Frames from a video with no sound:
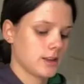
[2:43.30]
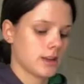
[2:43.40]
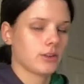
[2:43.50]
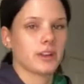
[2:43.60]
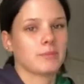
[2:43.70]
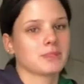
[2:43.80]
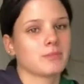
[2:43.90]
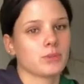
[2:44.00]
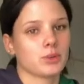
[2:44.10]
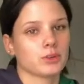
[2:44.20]
I got him
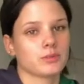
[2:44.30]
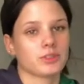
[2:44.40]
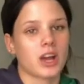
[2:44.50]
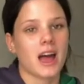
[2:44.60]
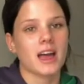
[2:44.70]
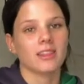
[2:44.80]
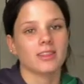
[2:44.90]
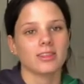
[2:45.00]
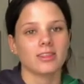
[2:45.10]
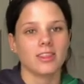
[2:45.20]
some boots. I
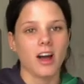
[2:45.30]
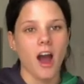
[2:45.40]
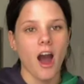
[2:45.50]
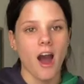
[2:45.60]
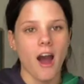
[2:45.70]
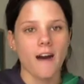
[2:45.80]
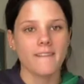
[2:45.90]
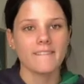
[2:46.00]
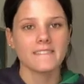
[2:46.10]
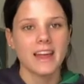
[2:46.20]
love.
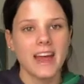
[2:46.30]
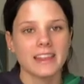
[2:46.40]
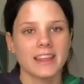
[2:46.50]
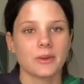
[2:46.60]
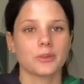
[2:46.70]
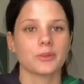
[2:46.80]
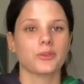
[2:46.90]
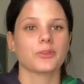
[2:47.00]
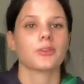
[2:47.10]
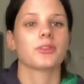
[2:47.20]
They're
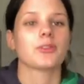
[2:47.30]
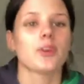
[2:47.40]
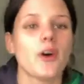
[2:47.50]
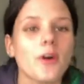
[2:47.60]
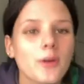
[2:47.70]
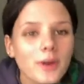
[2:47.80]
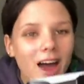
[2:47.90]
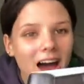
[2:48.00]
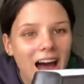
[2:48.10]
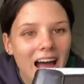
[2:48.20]
so
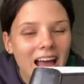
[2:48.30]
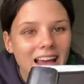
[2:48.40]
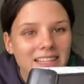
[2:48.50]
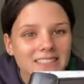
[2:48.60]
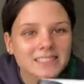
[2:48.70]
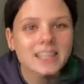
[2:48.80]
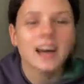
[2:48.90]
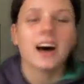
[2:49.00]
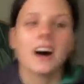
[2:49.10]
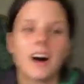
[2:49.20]
nice.
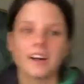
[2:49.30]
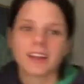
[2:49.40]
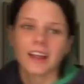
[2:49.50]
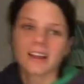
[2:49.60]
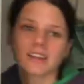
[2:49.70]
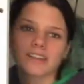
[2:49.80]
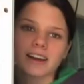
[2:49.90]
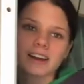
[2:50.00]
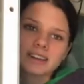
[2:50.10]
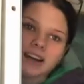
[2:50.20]
I'll get out of the
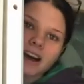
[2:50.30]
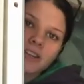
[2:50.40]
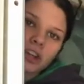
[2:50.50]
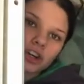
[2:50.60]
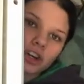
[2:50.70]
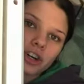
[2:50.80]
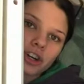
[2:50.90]
way.